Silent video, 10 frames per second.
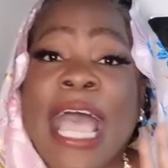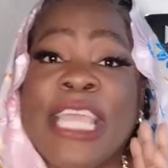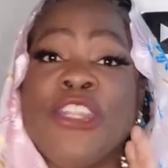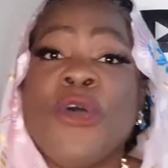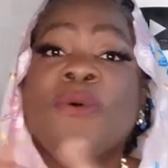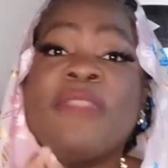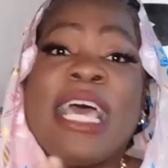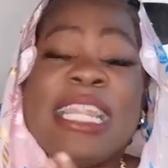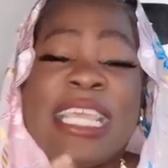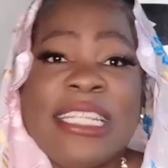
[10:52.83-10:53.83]
I know
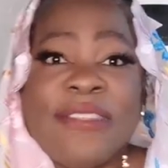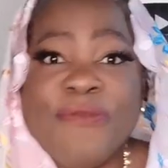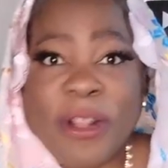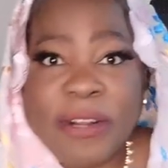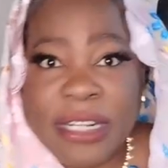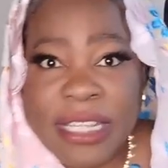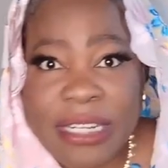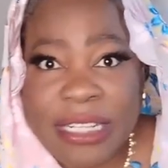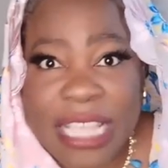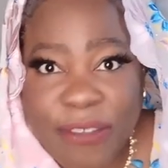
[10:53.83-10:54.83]
that it's very
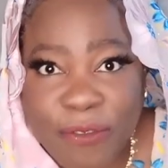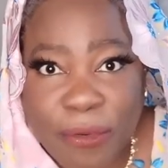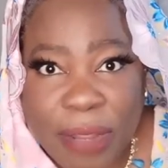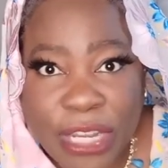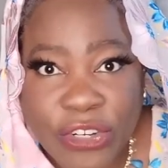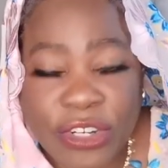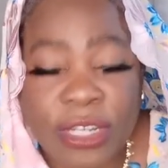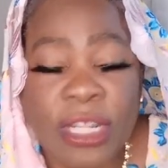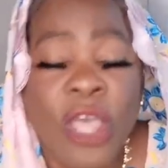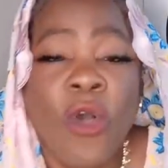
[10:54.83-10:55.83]
little
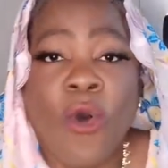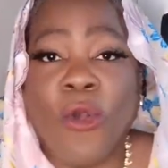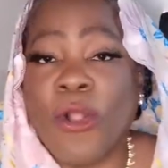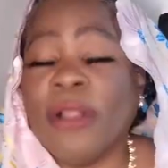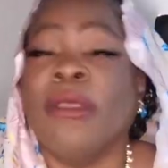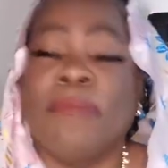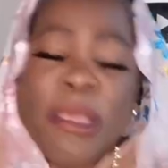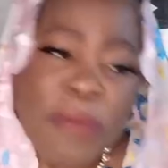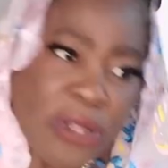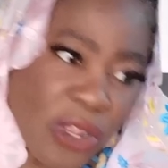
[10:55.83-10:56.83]
information, or
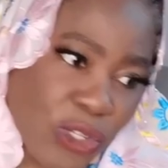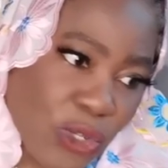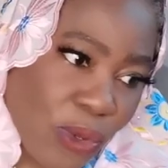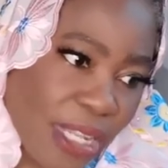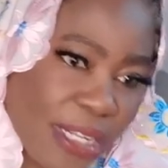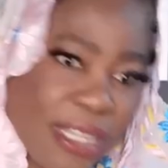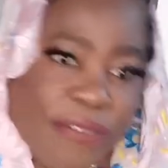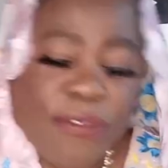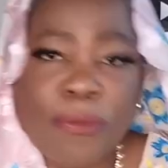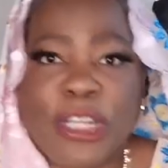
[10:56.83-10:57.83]
maybe not so little
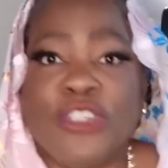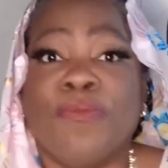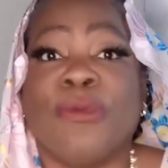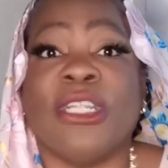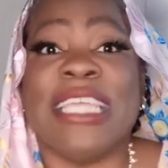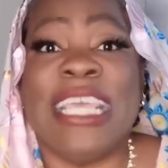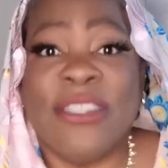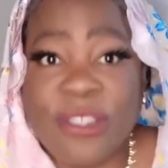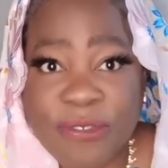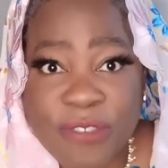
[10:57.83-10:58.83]
information, but
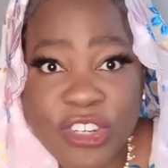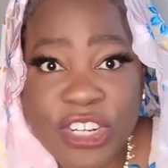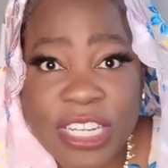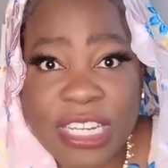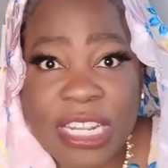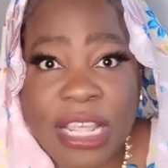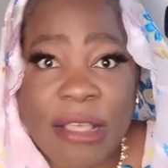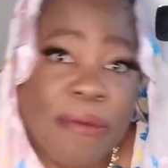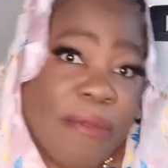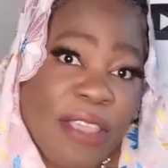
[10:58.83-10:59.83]
insufficient
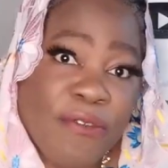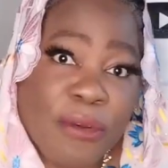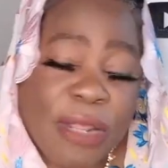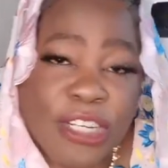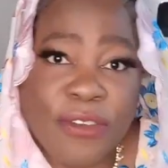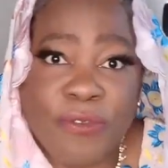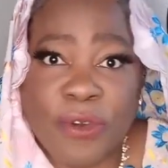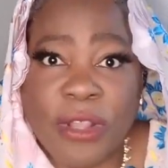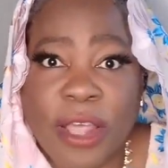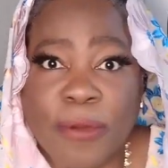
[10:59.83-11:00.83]
um, information
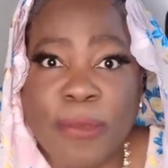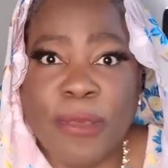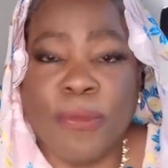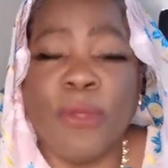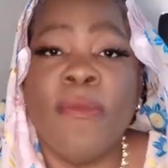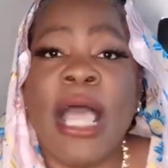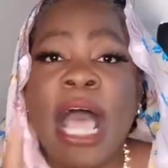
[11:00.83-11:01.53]
for a lot of people.